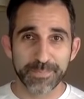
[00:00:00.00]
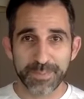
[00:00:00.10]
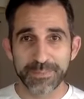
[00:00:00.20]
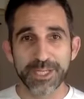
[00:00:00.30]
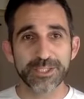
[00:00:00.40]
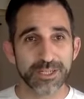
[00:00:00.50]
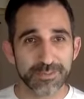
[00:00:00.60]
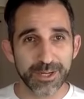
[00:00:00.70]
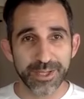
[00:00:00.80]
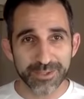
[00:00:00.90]
Maybe I just talked
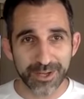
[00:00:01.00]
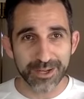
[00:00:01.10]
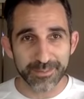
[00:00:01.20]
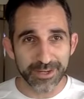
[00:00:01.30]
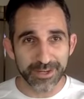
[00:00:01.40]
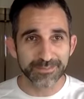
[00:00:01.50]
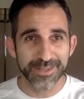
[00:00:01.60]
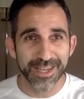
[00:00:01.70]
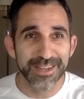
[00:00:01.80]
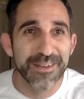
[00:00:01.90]
about it without talking about it,
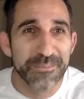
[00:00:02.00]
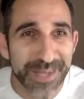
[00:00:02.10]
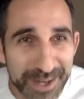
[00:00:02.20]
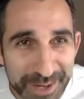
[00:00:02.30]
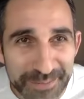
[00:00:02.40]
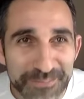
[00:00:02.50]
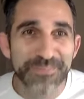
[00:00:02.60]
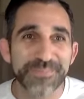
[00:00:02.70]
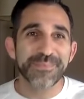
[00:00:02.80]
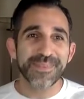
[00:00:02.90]
okay? But anyway,
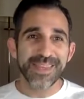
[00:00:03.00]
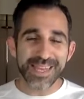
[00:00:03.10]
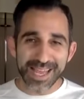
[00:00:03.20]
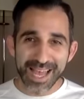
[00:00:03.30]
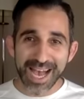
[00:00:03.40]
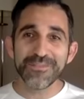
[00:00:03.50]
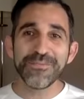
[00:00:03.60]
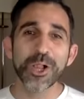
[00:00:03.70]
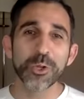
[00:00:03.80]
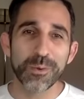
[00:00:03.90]
how to
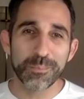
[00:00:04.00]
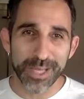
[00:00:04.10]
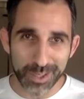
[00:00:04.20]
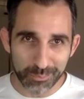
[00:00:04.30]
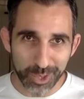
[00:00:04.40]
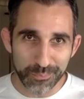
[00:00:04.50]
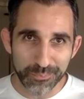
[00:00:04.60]
follow up like a pro.